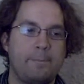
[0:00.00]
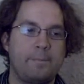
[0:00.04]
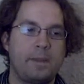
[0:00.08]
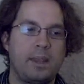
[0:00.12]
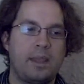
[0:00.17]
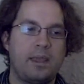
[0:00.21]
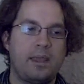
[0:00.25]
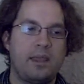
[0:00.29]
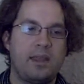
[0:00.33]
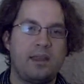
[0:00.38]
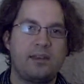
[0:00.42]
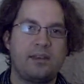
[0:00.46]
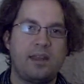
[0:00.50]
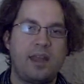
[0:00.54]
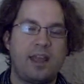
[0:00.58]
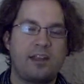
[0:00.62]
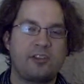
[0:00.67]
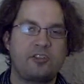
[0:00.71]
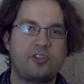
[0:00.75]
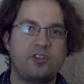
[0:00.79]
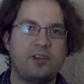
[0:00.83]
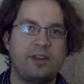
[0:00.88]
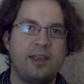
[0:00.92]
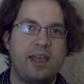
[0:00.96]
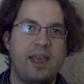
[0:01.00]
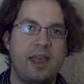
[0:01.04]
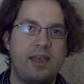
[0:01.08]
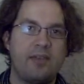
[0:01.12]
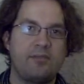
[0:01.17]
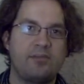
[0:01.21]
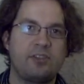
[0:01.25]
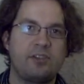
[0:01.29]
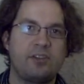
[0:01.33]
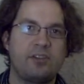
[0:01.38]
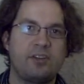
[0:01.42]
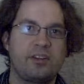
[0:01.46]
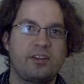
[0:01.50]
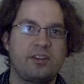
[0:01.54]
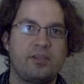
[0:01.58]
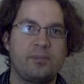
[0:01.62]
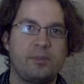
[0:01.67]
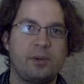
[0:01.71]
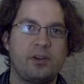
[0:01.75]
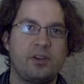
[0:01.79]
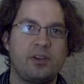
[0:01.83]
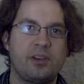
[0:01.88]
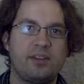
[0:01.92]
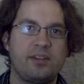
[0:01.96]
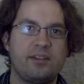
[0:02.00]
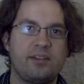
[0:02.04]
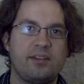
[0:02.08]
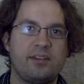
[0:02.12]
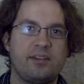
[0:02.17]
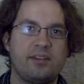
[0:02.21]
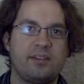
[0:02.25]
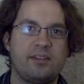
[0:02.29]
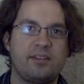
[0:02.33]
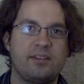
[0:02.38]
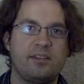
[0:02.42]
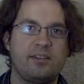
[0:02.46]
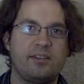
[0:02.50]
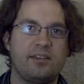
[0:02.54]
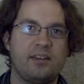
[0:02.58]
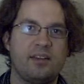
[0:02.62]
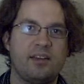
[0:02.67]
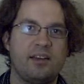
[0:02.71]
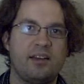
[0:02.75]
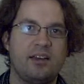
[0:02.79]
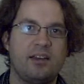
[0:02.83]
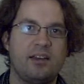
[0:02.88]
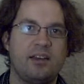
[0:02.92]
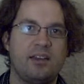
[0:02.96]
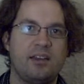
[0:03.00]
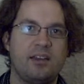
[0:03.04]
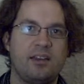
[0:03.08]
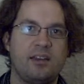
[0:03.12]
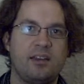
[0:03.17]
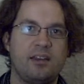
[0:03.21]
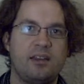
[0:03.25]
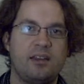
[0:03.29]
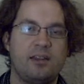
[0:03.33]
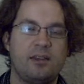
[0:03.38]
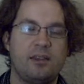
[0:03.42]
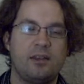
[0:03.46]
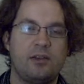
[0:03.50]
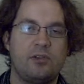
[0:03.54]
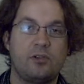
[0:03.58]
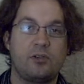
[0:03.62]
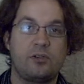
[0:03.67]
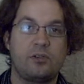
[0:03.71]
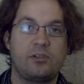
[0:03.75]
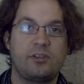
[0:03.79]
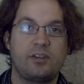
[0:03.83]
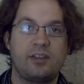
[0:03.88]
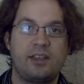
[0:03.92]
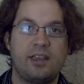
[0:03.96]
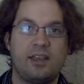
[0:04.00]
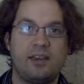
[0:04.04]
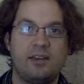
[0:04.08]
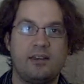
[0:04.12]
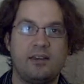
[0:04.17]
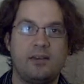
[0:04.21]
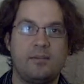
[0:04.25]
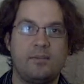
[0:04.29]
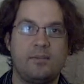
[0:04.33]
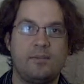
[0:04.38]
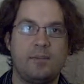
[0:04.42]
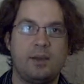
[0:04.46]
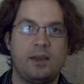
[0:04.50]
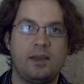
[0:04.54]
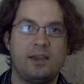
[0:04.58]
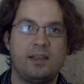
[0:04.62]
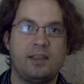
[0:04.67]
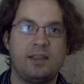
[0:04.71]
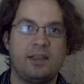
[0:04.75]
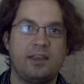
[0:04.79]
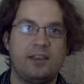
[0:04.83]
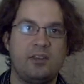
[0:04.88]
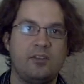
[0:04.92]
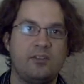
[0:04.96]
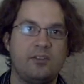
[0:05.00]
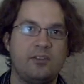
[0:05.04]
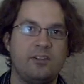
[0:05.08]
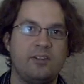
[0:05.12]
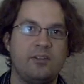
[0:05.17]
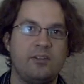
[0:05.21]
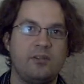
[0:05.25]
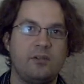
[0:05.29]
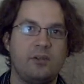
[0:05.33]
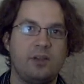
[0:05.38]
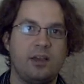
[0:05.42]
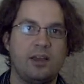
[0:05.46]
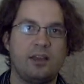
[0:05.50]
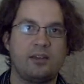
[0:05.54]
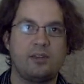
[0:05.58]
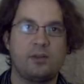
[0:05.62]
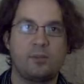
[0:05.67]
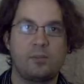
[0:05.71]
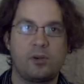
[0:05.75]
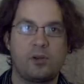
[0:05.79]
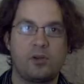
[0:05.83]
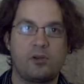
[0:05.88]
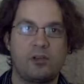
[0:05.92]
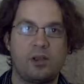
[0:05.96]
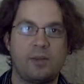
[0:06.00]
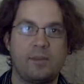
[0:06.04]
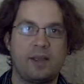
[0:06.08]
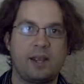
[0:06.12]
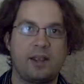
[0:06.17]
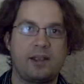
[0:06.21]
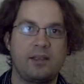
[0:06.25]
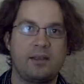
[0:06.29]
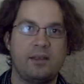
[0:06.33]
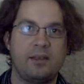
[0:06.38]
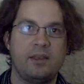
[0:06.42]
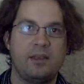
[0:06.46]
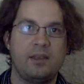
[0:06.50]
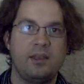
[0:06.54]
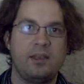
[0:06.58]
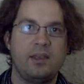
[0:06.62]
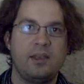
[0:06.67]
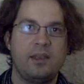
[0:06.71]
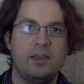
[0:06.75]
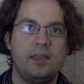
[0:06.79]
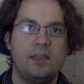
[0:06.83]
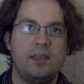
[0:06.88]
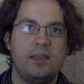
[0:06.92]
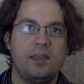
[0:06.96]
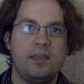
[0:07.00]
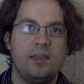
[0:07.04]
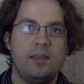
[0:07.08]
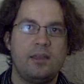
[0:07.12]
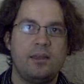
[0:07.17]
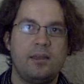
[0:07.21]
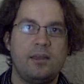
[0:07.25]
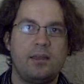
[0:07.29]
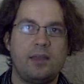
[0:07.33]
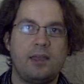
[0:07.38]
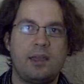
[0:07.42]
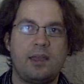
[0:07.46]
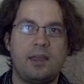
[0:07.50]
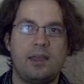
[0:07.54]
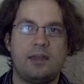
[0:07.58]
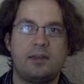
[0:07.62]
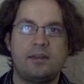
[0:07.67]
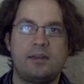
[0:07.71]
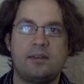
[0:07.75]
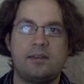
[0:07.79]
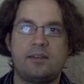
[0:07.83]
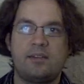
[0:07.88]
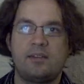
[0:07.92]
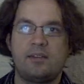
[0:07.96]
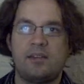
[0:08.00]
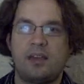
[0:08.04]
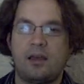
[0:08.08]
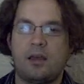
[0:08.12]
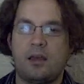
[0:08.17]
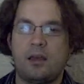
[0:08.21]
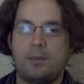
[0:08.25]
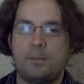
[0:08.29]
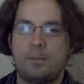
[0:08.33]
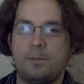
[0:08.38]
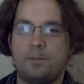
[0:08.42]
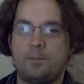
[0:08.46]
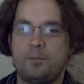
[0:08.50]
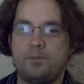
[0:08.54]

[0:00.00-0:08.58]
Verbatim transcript: and actually have those experiences uh, in order to get, uh, get used to, uh, to programming. And um,